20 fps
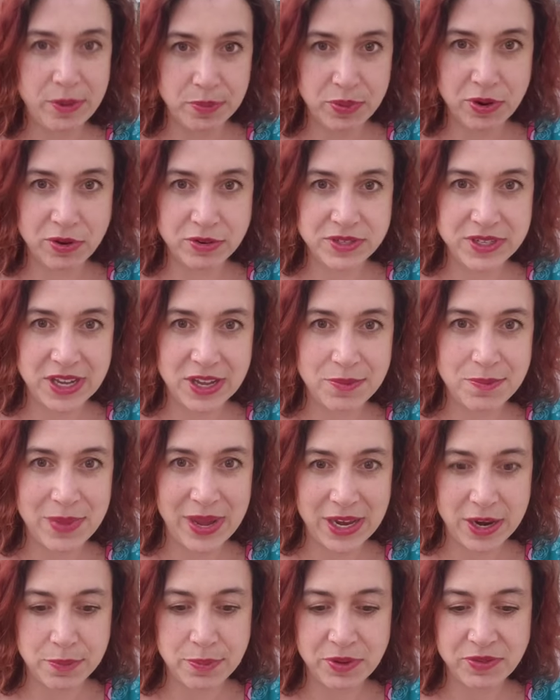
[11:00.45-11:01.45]
protein
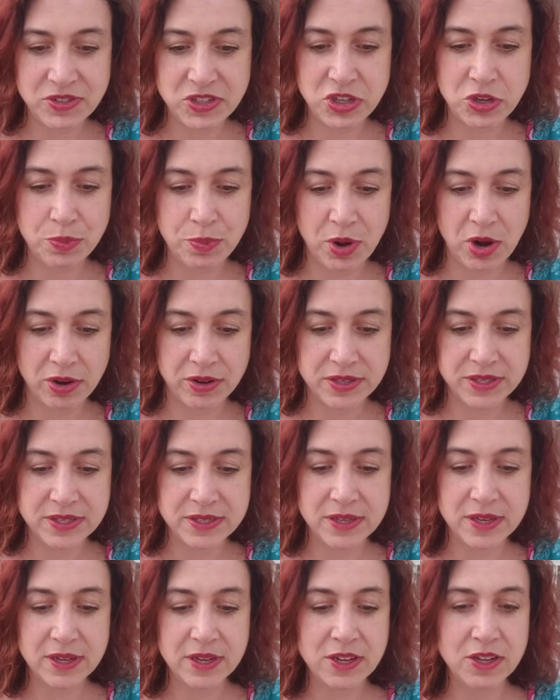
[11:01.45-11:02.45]
made up of two
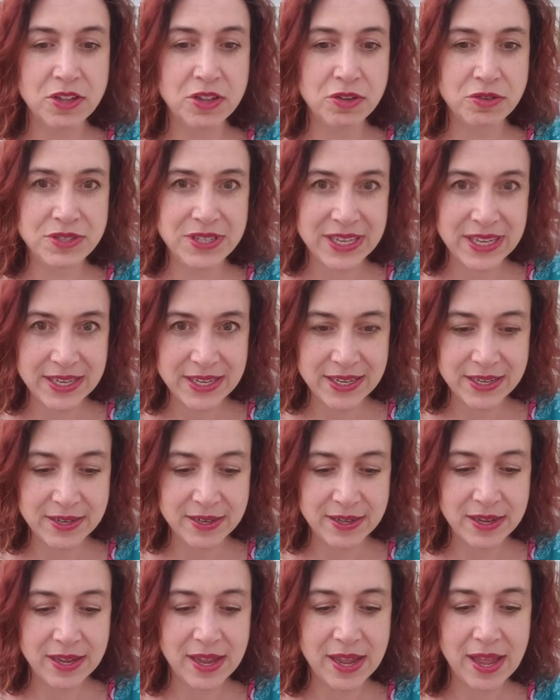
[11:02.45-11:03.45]
parts, glutenin
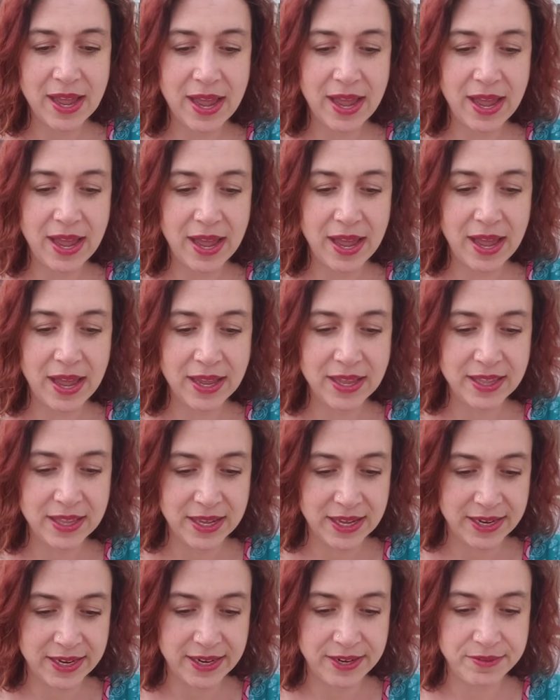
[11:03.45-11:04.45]
and
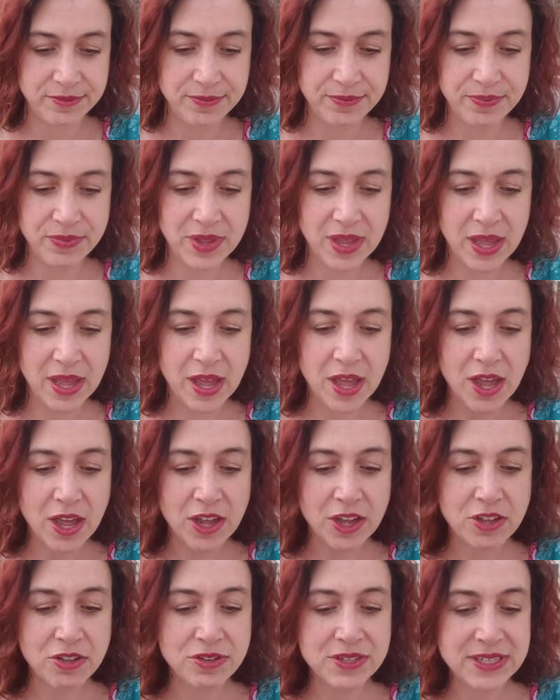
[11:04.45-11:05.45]
gliadin.
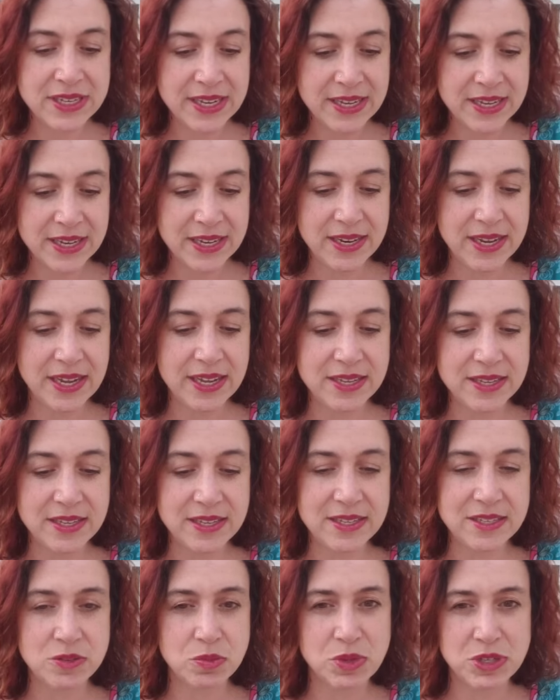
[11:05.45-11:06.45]
Glutenin
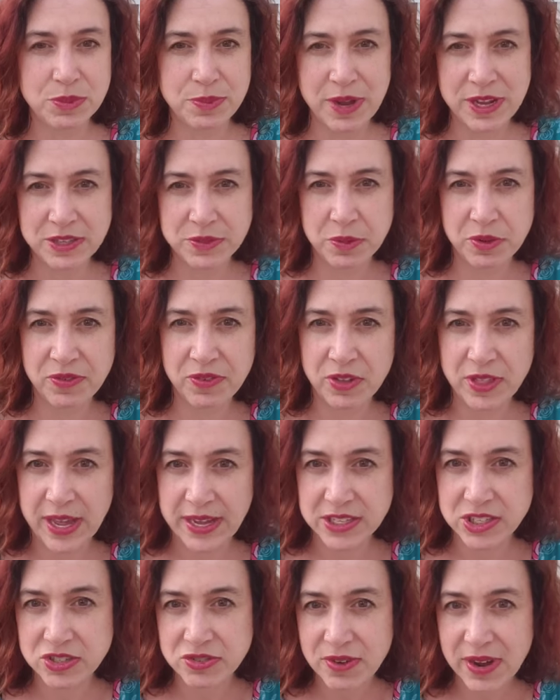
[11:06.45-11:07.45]
is responsible for
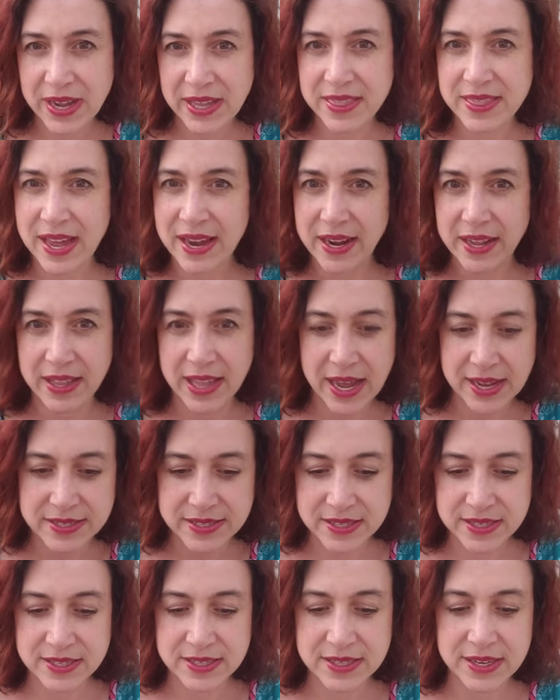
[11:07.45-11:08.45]
that strength, that
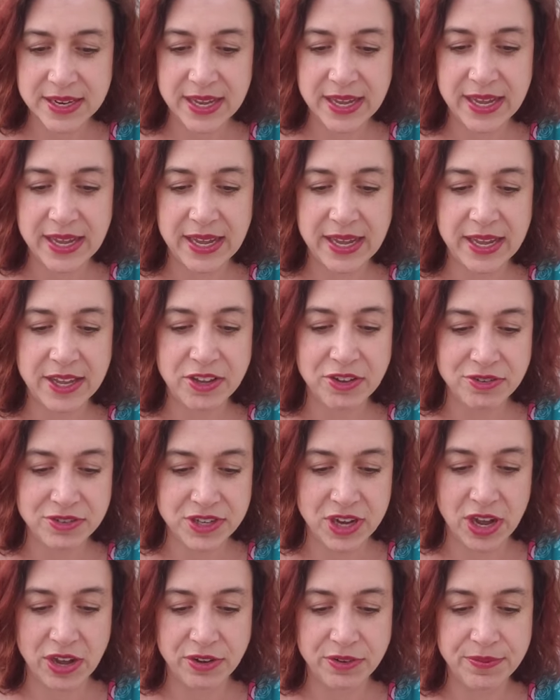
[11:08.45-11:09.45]
elasticity in your
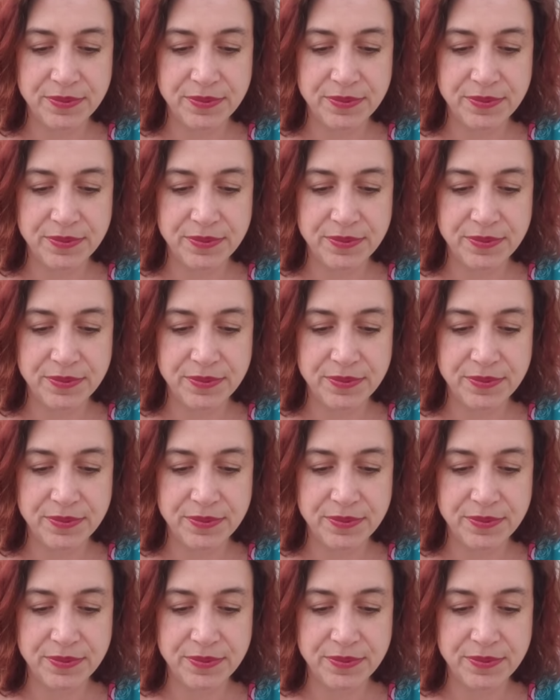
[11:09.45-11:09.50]
dough.